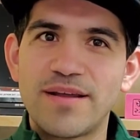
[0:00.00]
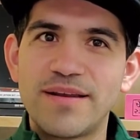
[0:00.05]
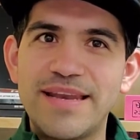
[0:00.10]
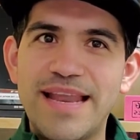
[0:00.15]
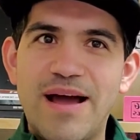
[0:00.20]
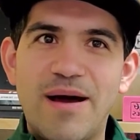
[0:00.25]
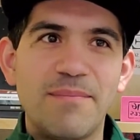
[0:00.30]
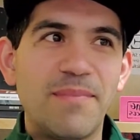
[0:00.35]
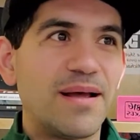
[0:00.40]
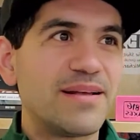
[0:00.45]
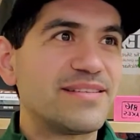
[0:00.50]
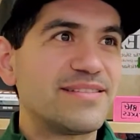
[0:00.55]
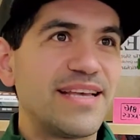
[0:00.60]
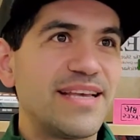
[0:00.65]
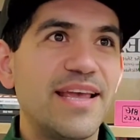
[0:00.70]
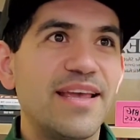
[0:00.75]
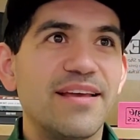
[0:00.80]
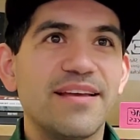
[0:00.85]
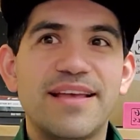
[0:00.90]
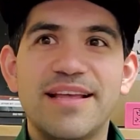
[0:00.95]
Now, I'm not
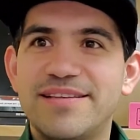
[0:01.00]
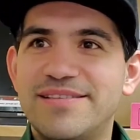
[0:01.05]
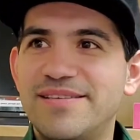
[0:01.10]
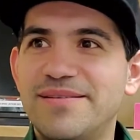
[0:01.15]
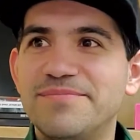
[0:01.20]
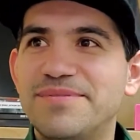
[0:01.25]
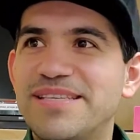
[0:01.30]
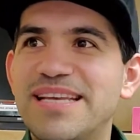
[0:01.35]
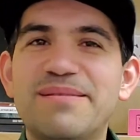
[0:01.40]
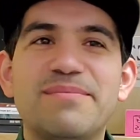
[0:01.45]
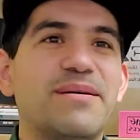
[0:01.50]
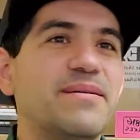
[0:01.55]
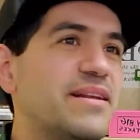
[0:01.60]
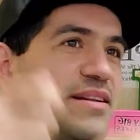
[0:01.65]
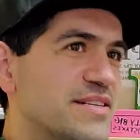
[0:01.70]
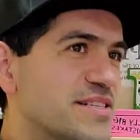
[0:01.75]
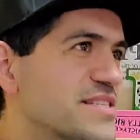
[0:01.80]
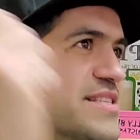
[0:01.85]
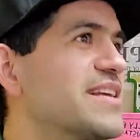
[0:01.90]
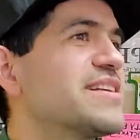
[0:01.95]
saying get some cinnamon and
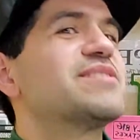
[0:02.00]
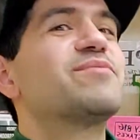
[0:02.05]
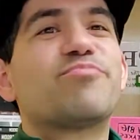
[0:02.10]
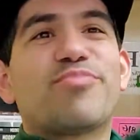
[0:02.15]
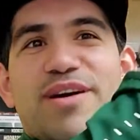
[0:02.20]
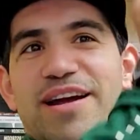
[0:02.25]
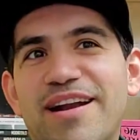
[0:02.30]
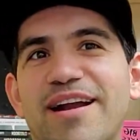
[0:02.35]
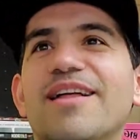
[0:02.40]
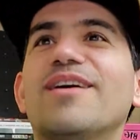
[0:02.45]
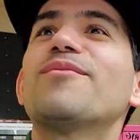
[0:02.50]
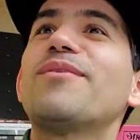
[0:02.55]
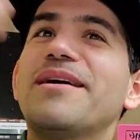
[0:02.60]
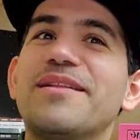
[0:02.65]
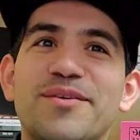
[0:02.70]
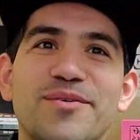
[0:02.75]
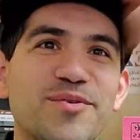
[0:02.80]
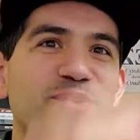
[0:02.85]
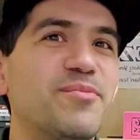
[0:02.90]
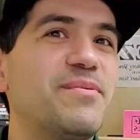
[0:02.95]
just like spray it all around
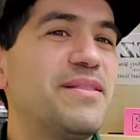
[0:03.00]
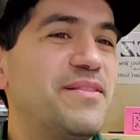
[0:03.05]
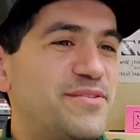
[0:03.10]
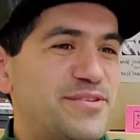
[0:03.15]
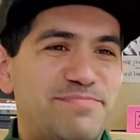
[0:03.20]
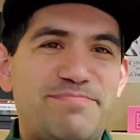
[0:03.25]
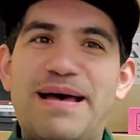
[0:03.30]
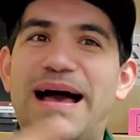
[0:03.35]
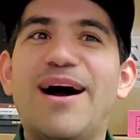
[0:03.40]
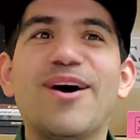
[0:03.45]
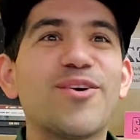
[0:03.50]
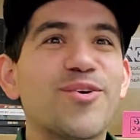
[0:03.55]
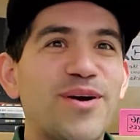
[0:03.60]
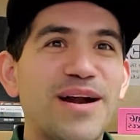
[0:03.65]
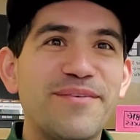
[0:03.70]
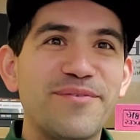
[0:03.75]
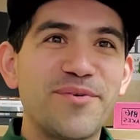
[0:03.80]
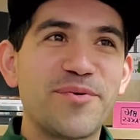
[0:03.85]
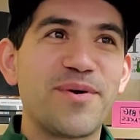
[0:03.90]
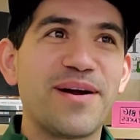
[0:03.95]
the room and there's powder
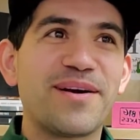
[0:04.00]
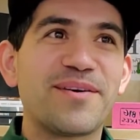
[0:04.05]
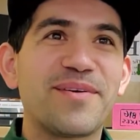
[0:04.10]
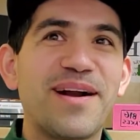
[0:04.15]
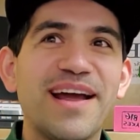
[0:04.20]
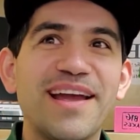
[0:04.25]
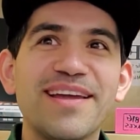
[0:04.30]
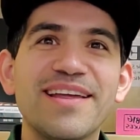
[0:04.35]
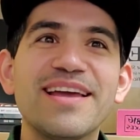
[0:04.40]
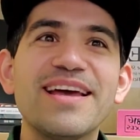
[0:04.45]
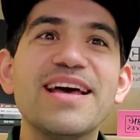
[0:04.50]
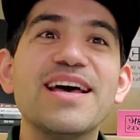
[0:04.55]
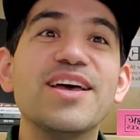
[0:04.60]
everywhere, right?